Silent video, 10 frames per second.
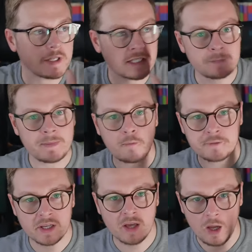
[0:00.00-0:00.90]
as
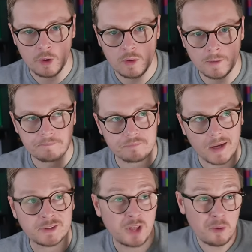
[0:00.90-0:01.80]
spin-offs go,
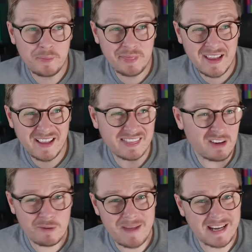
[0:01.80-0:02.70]
I don't think there
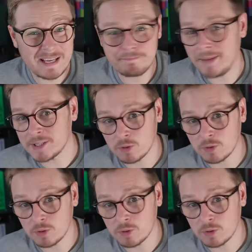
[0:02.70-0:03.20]
are many better